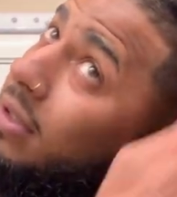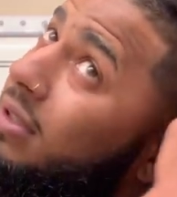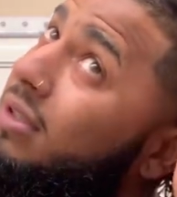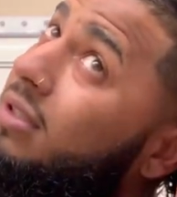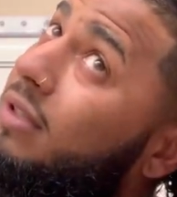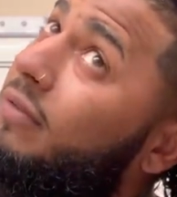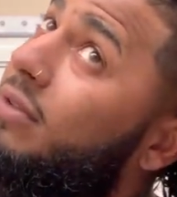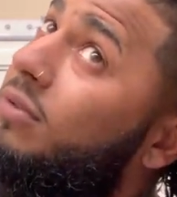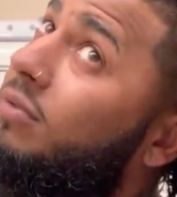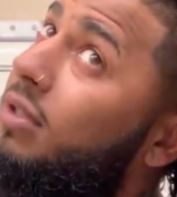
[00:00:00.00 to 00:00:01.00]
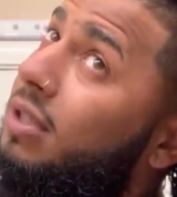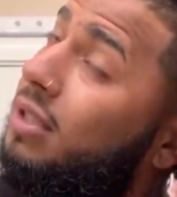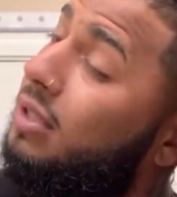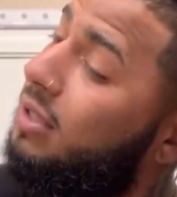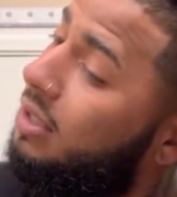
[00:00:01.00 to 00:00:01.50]
This stuff is
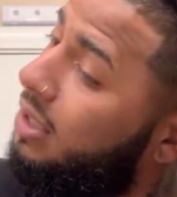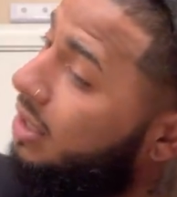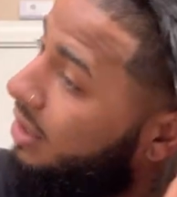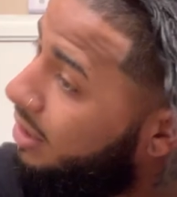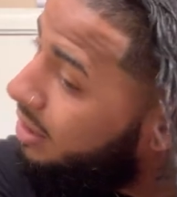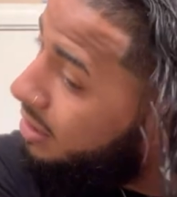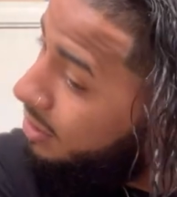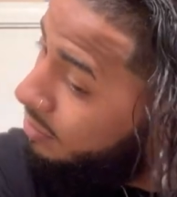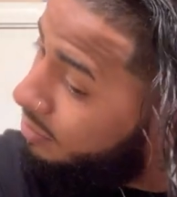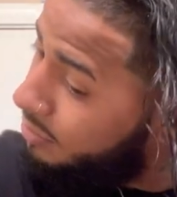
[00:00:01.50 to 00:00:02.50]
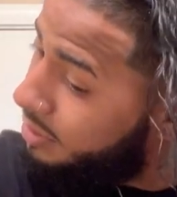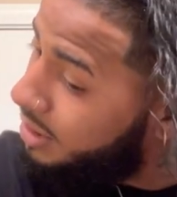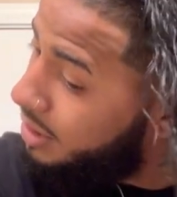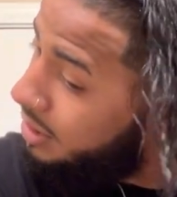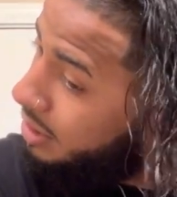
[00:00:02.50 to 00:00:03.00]
really thick, some
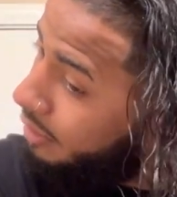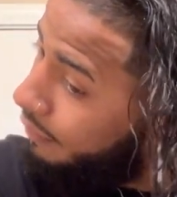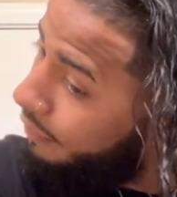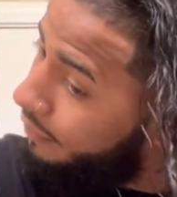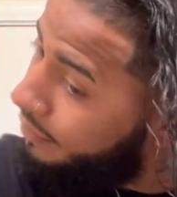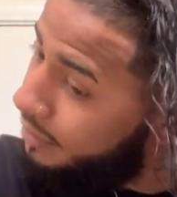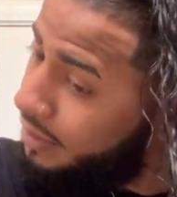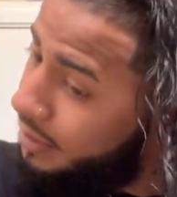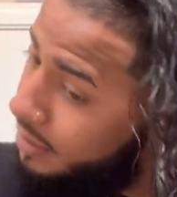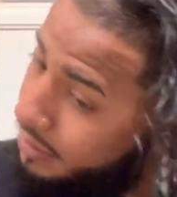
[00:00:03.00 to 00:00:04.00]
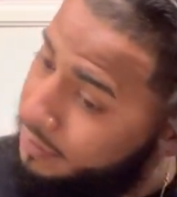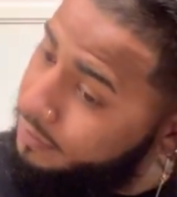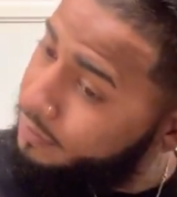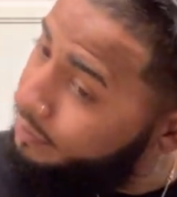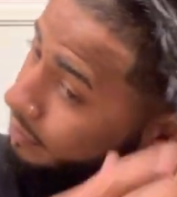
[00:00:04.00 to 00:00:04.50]
thick stuff.
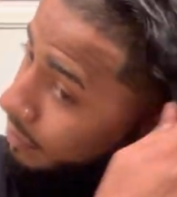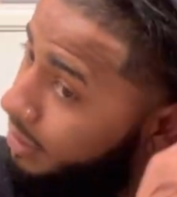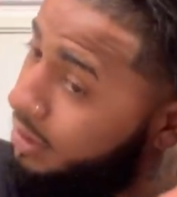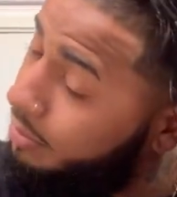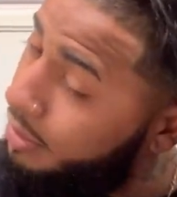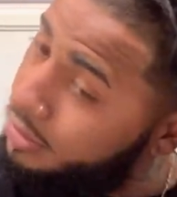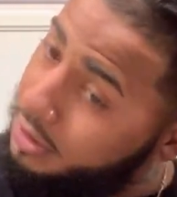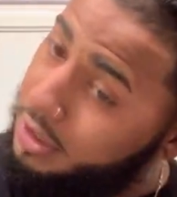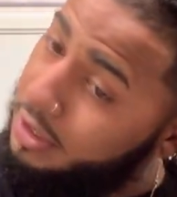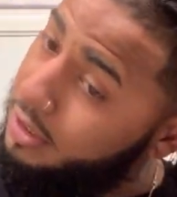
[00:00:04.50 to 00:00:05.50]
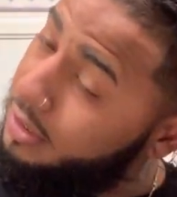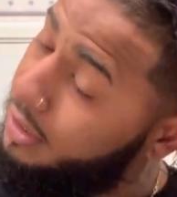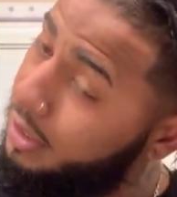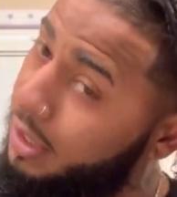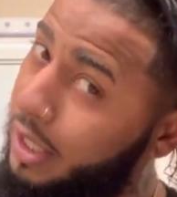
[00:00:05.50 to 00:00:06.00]
But it smells good.
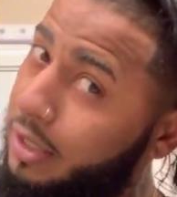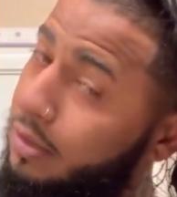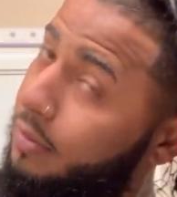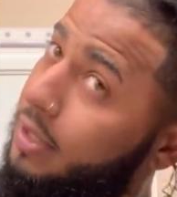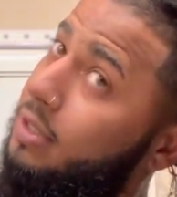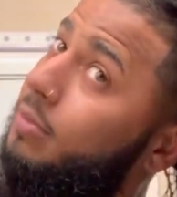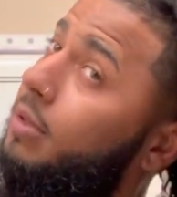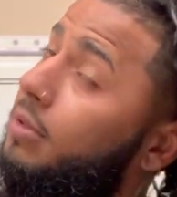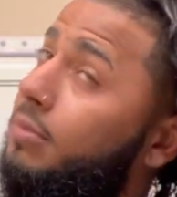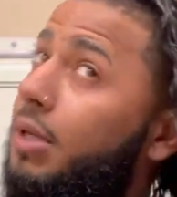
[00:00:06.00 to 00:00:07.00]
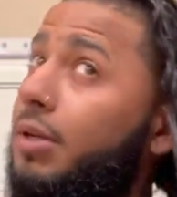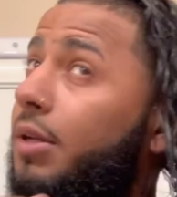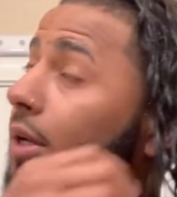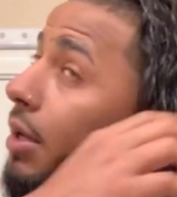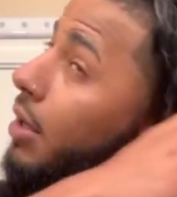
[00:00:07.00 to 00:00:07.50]
I like the way it smells, I'm not gonna
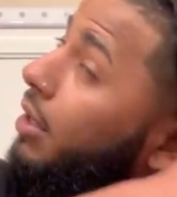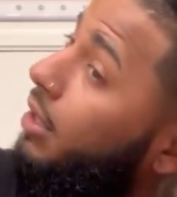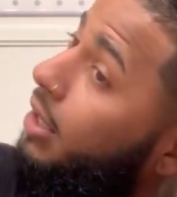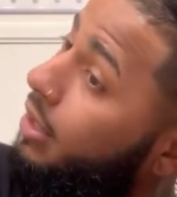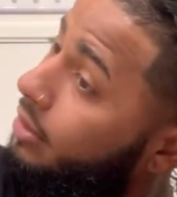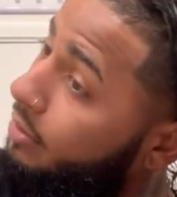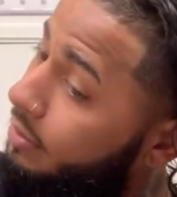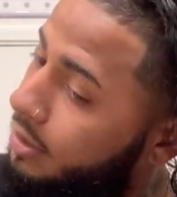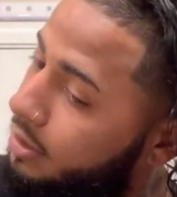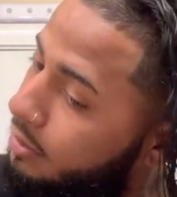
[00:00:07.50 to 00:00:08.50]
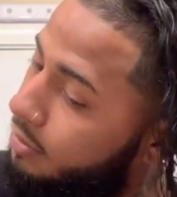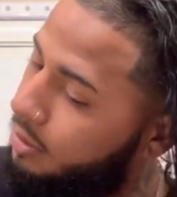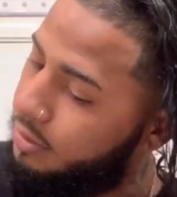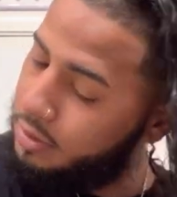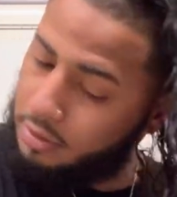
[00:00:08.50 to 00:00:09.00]
lie, I like the way it
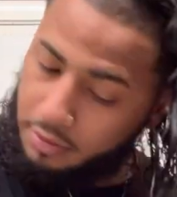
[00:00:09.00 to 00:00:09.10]
smells.